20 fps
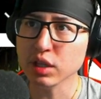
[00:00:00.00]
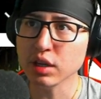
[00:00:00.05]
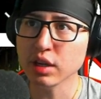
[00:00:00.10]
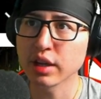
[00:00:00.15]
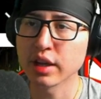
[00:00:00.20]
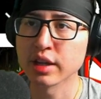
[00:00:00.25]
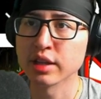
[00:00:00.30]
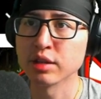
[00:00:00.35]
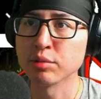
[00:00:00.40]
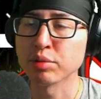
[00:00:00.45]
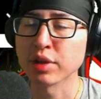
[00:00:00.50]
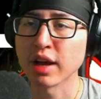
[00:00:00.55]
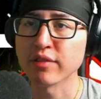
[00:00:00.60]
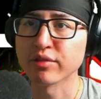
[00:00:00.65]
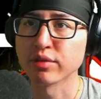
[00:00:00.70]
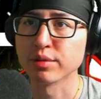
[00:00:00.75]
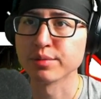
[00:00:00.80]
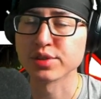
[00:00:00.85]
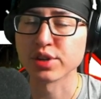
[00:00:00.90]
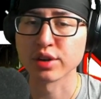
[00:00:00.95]
And the
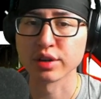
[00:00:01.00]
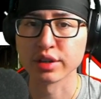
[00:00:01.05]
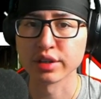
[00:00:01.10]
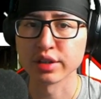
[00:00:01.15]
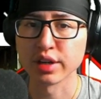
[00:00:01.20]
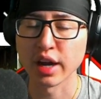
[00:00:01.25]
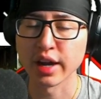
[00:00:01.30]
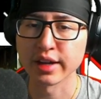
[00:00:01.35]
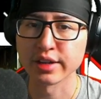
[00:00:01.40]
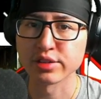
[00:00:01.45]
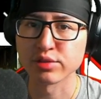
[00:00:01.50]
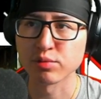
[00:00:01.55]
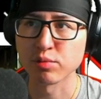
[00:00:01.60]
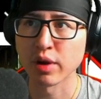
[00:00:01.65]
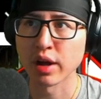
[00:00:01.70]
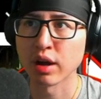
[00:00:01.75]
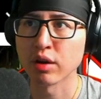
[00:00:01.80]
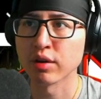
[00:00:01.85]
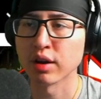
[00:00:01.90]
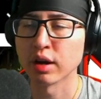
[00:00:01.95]
platforms are a good height as
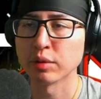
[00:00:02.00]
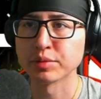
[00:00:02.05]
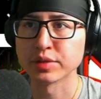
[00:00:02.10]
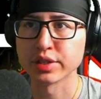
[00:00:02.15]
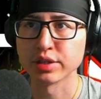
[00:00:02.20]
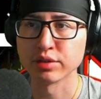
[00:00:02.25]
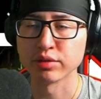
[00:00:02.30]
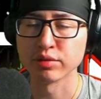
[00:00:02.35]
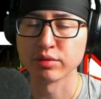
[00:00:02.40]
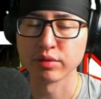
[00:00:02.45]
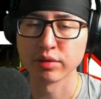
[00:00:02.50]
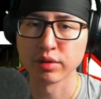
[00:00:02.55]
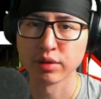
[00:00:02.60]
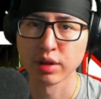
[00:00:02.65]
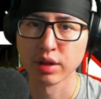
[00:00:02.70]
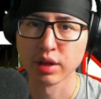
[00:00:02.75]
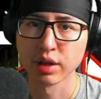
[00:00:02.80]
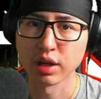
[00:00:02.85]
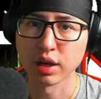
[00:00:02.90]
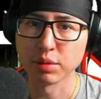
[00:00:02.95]
well. Up
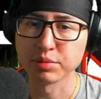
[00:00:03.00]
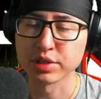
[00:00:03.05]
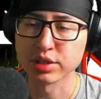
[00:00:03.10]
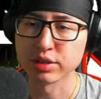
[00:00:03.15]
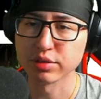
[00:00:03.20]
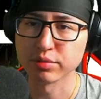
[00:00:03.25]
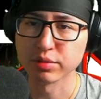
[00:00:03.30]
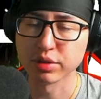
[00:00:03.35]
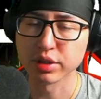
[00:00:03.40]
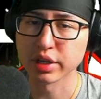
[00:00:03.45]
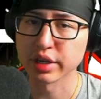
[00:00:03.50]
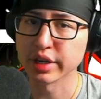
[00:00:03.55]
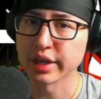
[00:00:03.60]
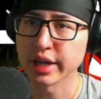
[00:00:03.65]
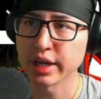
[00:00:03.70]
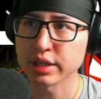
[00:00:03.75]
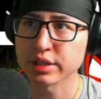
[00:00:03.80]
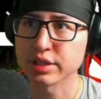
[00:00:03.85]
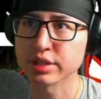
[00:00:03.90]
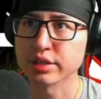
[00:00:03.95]
tilt will
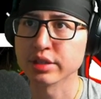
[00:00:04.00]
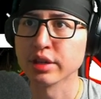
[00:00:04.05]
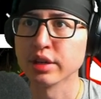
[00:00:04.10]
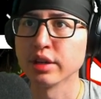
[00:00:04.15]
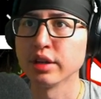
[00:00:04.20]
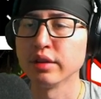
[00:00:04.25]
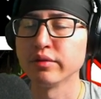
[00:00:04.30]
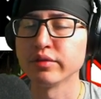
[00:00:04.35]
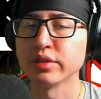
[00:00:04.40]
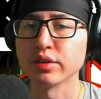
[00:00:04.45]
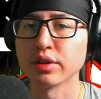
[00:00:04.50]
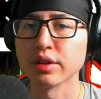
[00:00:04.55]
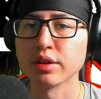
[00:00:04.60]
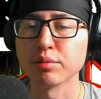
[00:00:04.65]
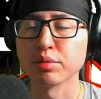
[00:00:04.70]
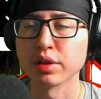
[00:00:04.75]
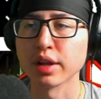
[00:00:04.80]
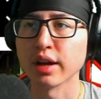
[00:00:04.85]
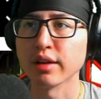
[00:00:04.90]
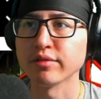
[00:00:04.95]
connect if they're on the
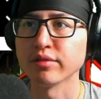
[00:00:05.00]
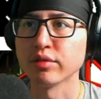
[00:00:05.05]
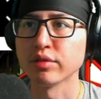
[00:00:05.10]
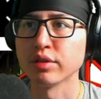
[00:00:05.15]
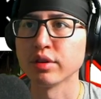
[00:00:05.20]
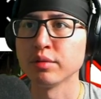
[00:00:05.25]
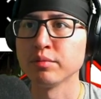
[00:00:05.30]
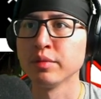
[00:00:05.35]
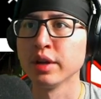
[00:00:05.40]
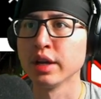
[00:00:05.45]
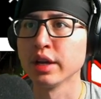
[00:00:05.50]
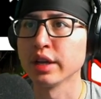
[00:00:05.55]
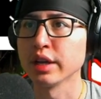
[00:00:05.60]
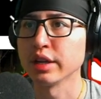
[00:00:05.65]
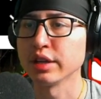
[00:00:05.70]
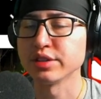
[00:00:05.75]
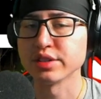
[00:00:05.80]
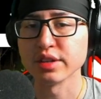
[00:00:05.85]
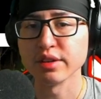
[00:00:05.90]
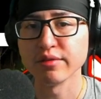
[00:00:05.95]
platform.
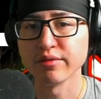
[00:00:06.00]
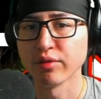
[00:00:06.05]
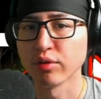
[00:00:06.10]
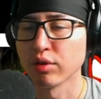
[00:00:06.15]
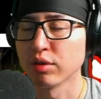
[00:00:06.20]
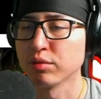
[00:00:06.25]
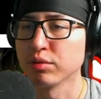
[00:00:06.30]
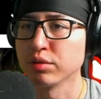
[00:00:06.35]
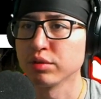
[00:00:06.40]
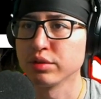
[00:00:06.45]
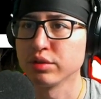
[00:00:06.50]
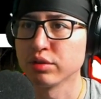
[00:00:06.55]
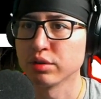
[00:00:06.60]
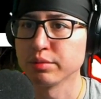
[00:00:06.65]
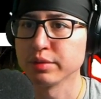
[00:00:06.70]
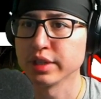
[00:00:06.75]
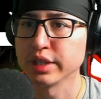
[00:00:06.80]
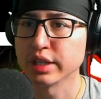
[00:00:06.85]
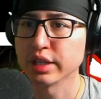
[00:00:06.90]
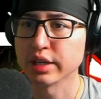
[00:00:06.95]
Your C4 will
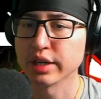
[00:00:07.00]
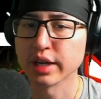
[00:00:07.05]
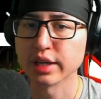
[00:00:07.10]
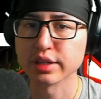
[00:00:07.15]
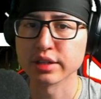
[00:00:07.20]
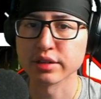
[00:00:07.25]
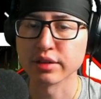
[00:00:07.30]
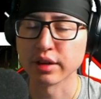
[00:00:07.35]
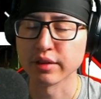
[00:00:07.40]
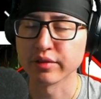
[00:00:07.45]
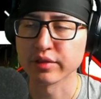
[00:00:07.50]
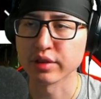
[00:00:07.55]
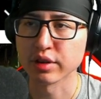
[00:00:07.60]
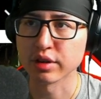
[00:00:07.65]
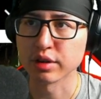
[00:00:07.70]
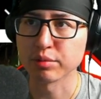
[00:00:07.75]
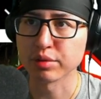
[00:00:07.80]
normally connect if they're on a